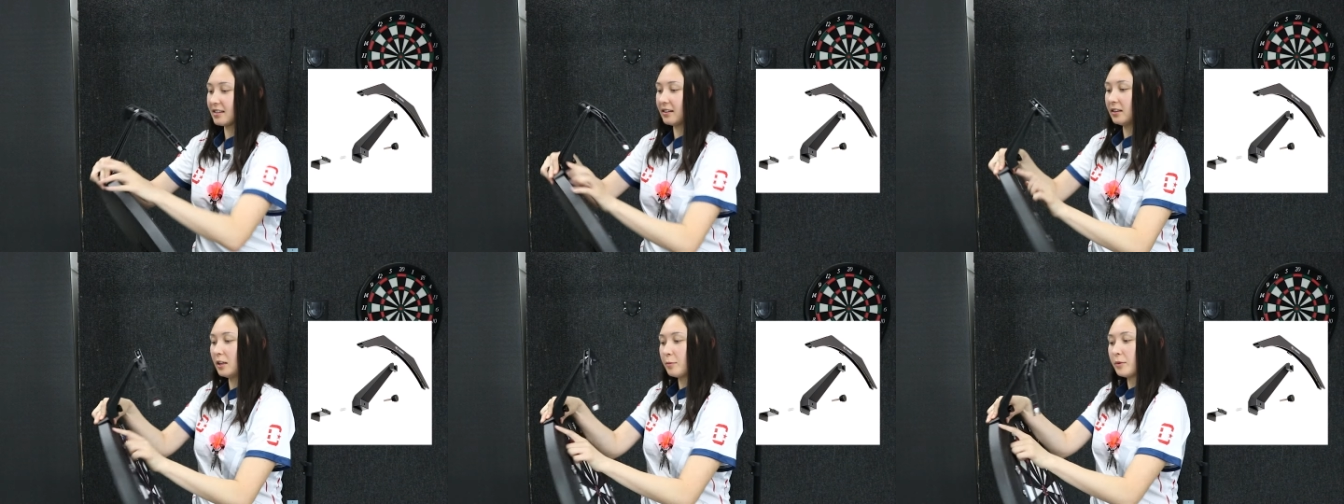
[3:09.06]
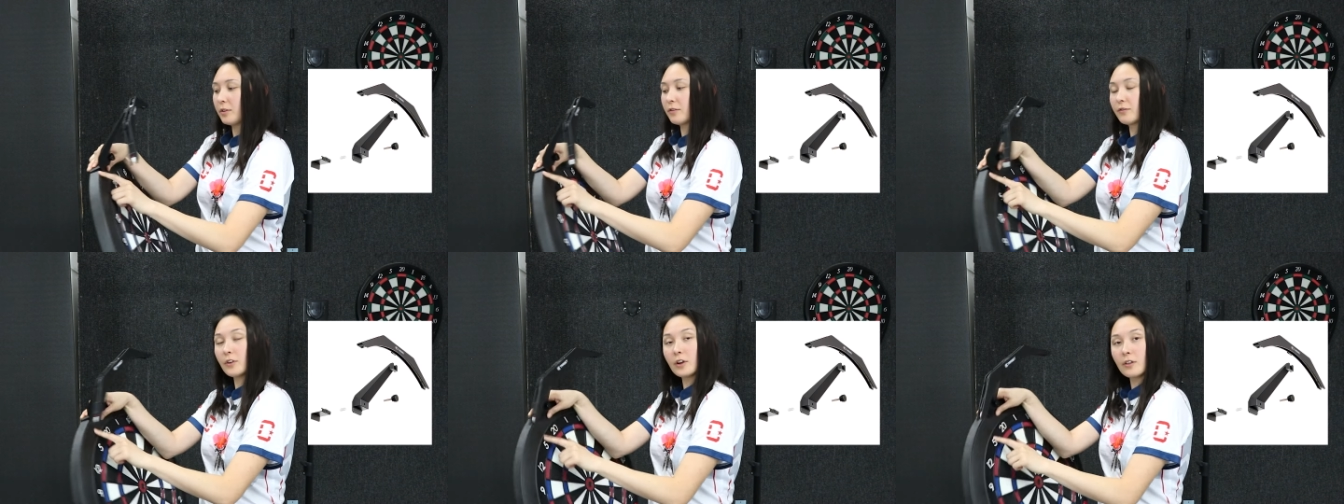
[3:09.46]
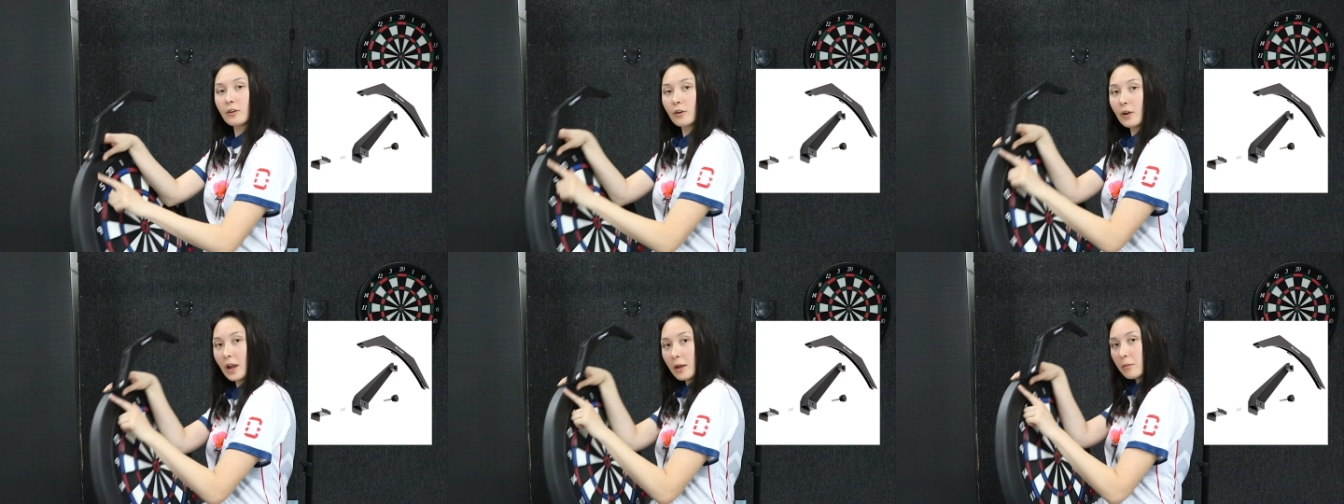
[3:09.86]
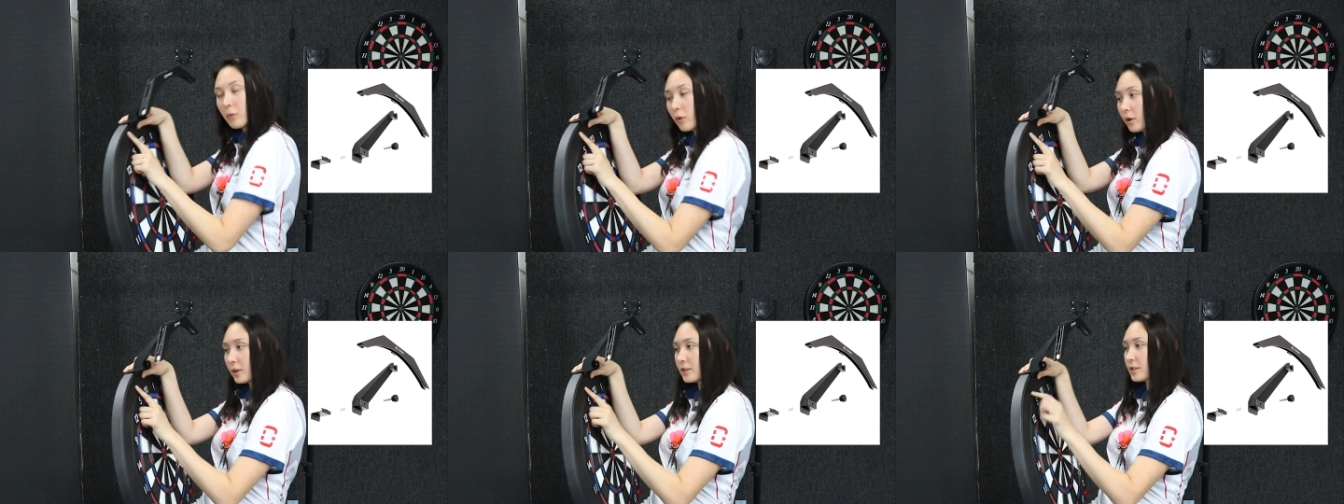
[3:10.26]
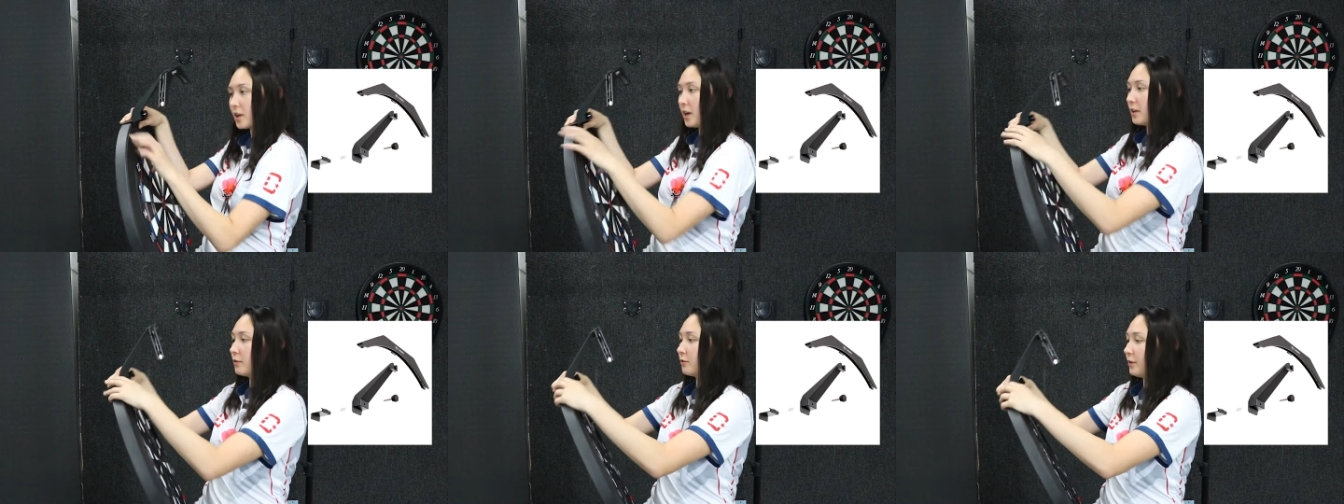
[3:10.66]
The lip of the front of the Grand board is
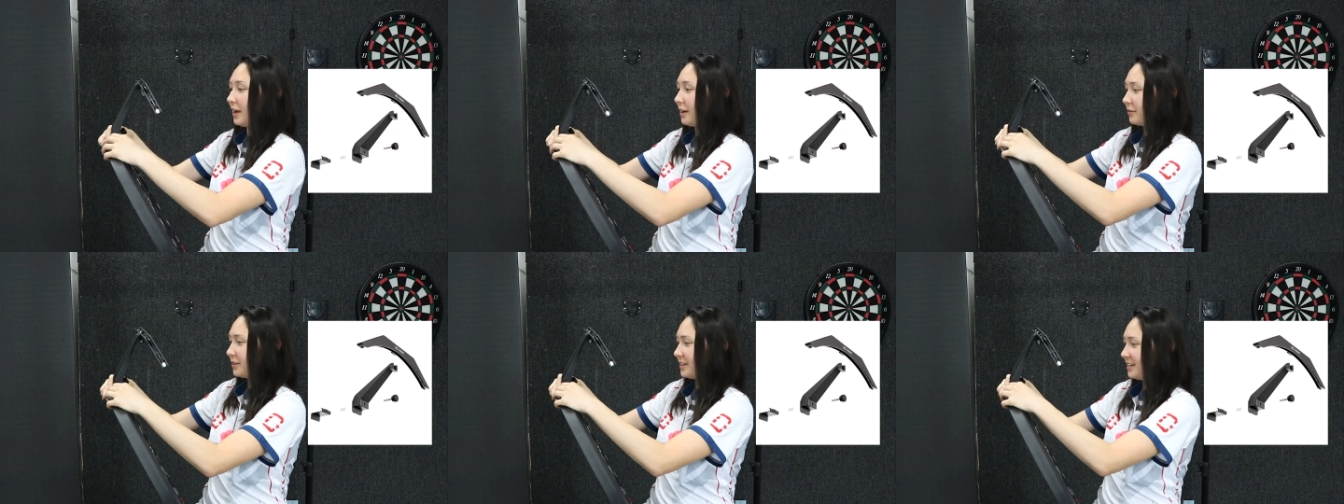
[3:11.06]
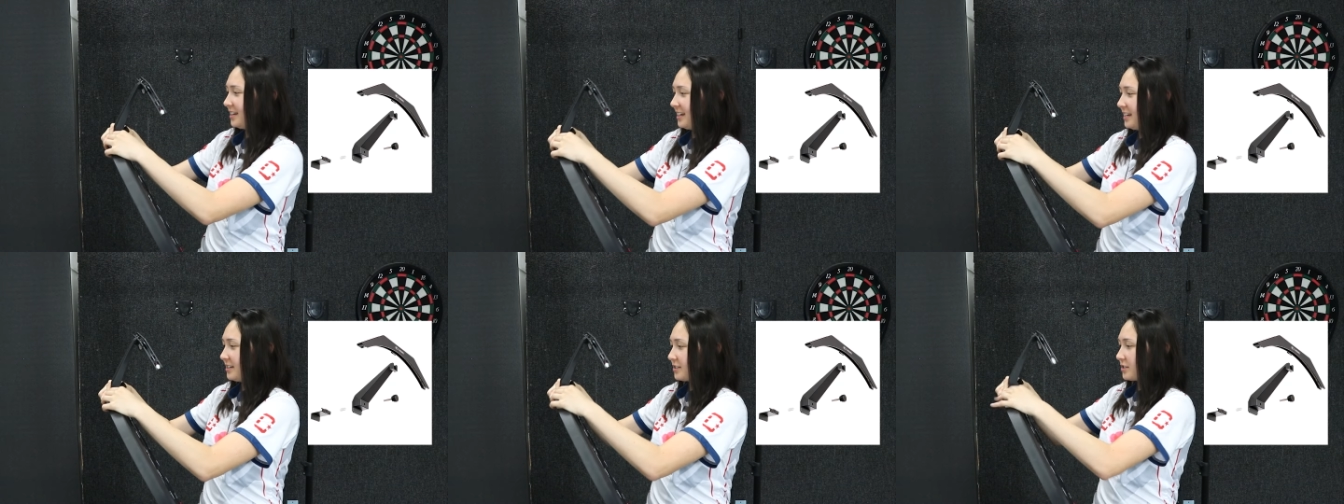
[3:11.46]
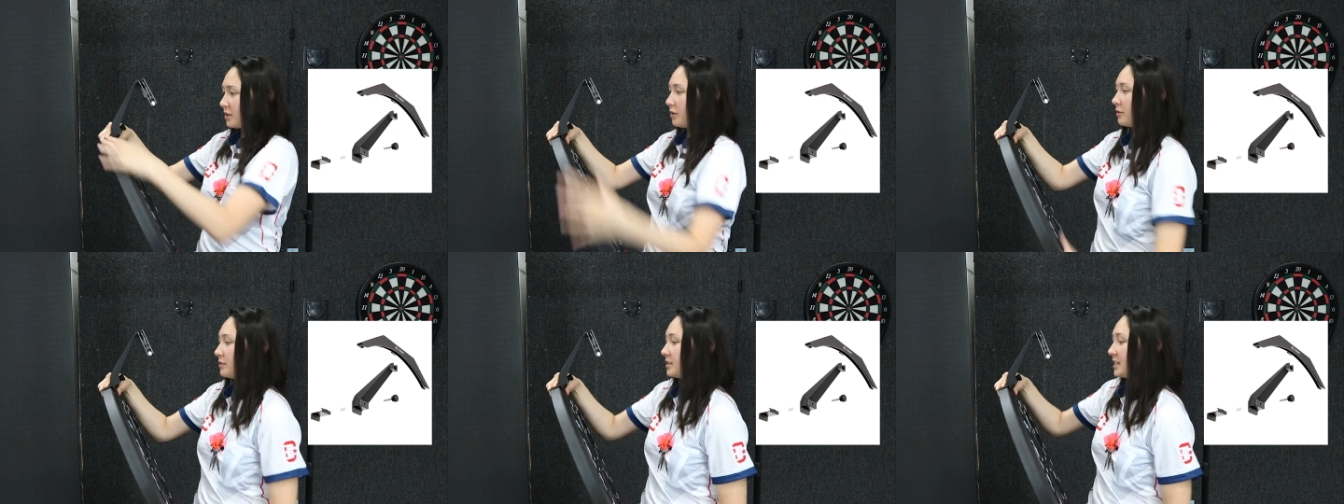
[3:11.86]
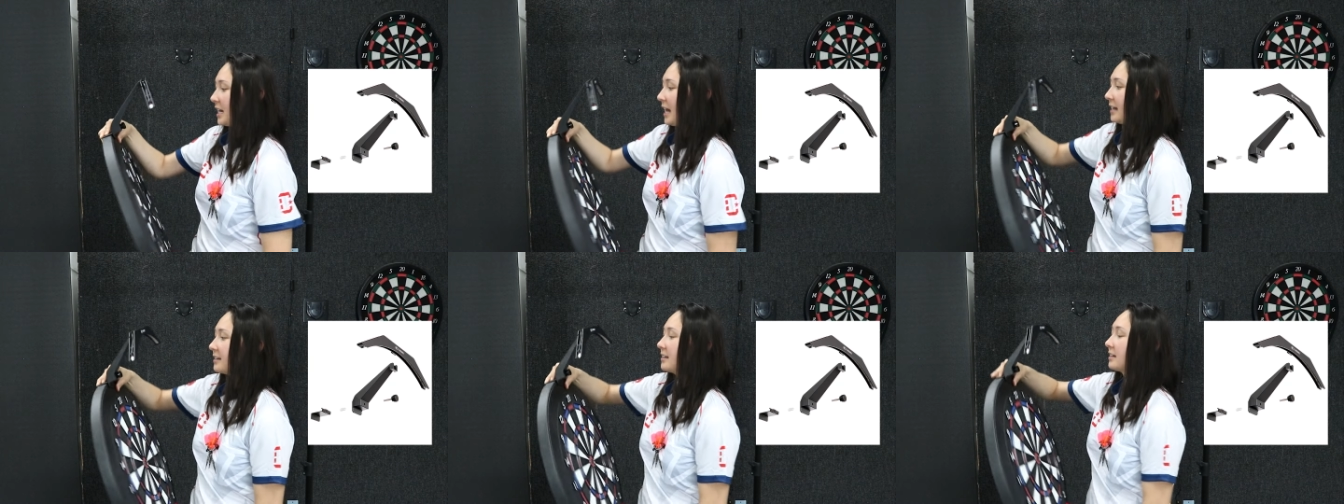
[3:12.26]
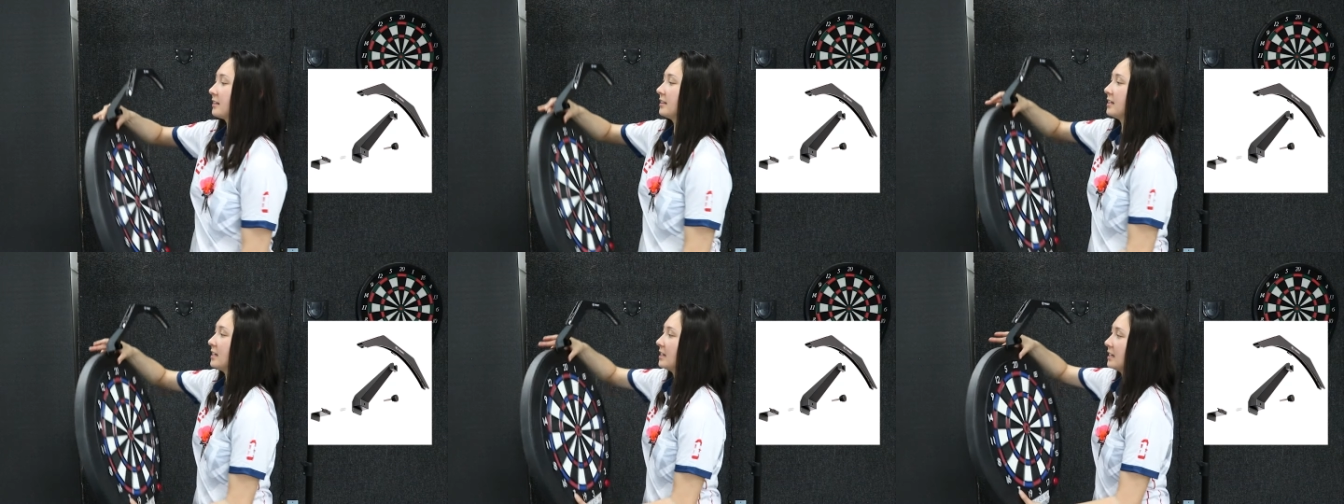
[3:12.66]
kind of rounded. So
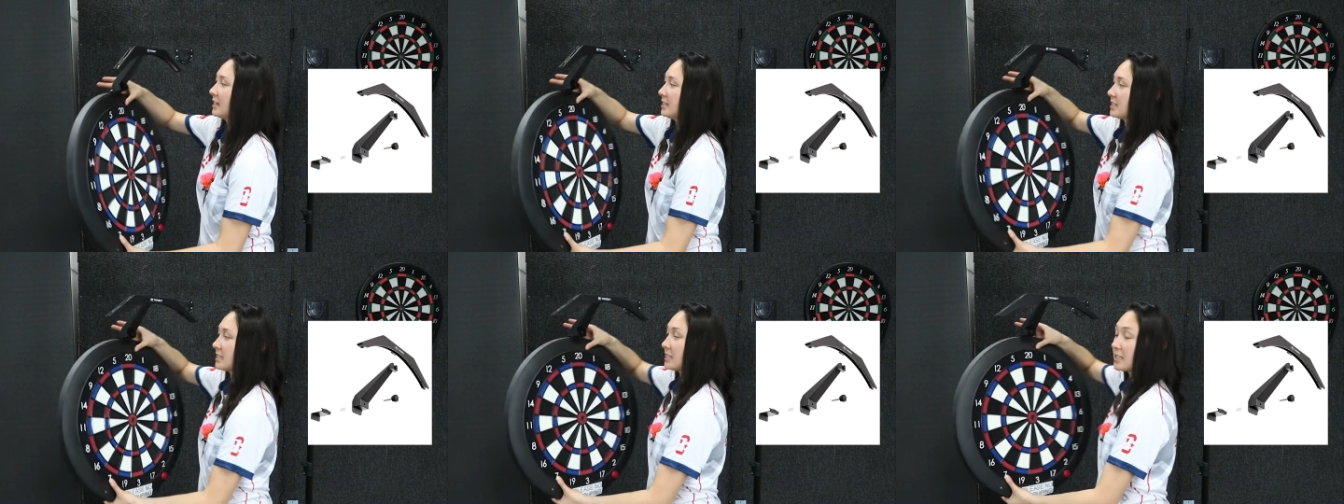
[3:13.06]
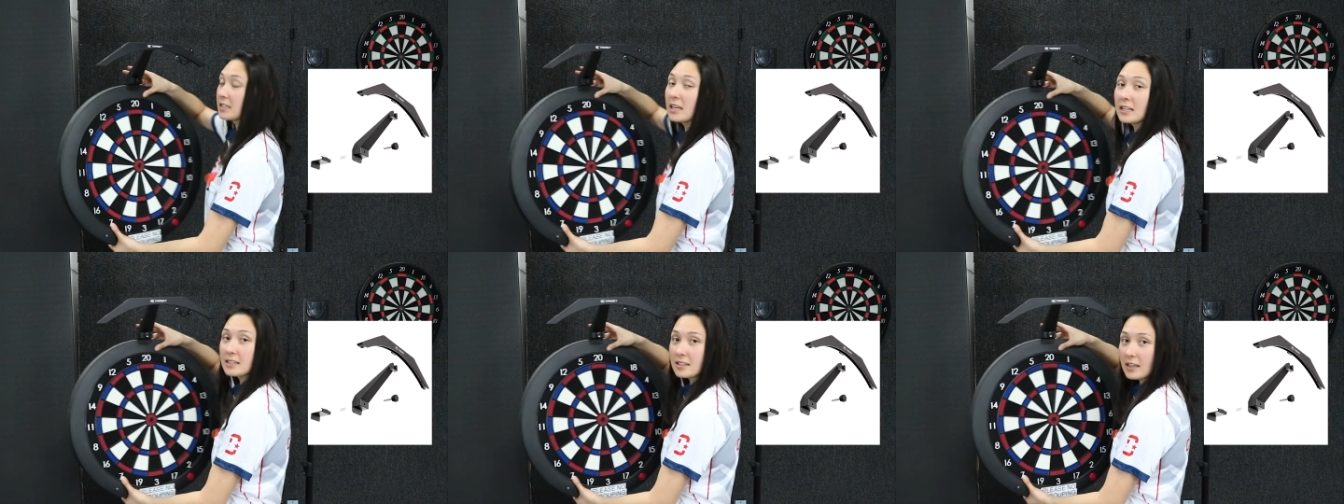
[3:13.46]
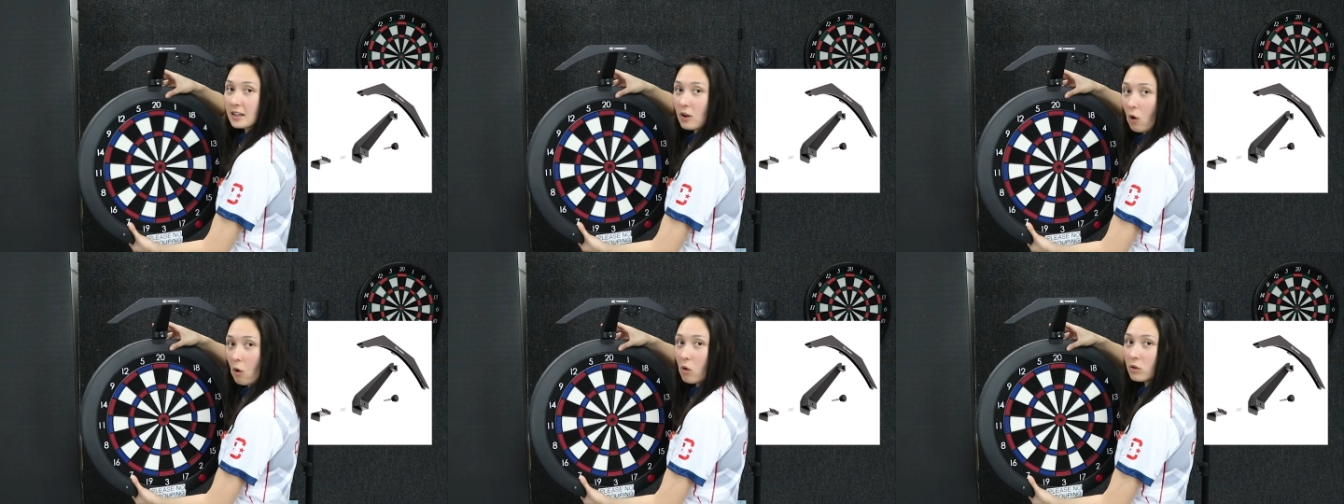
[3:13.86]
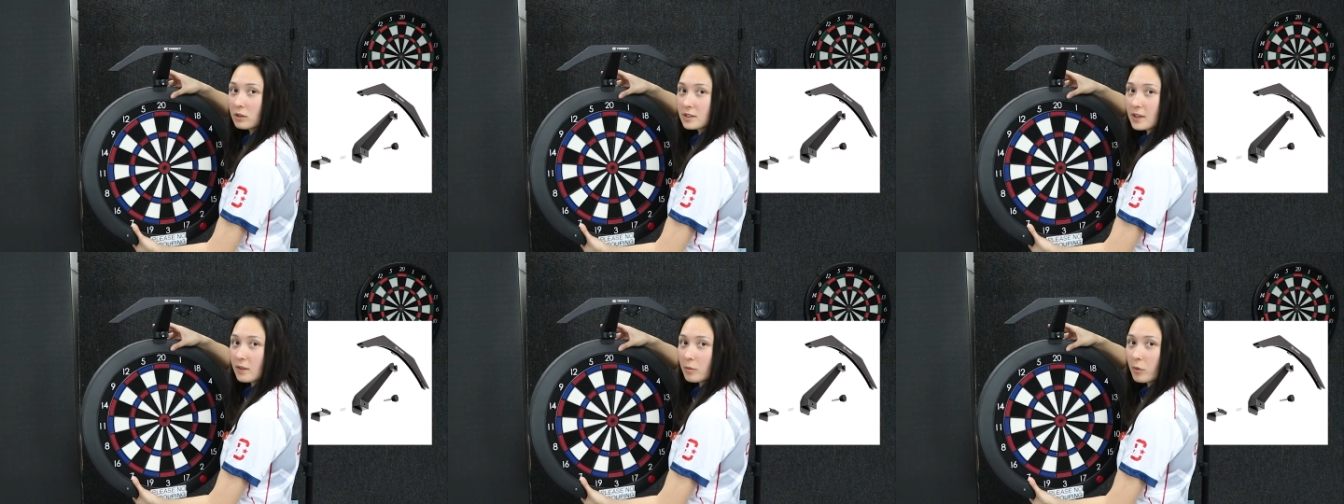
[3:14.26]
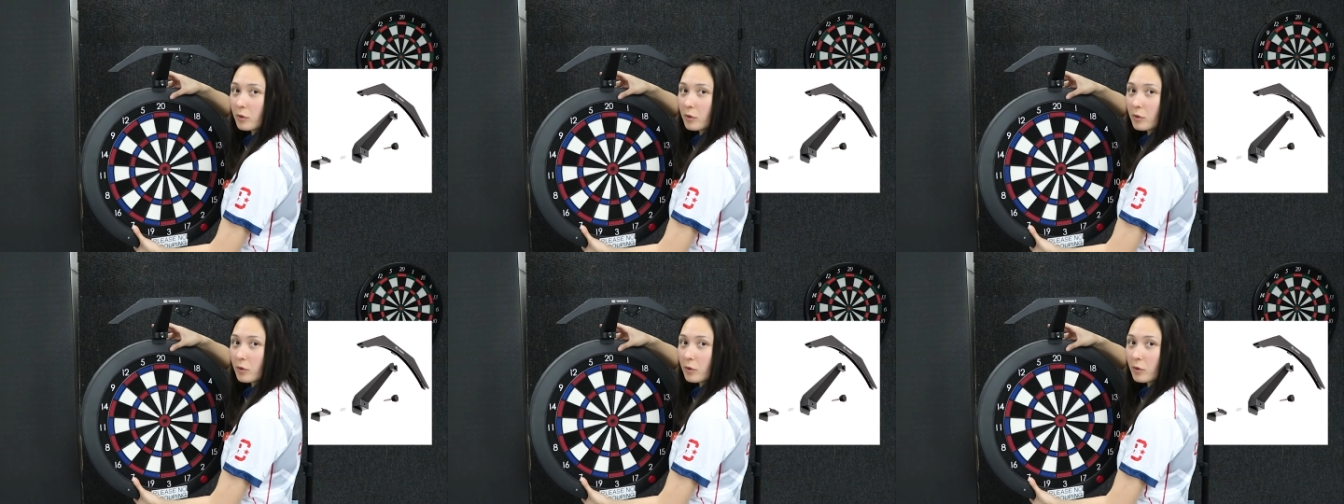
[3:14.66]
technically it sits and holds on the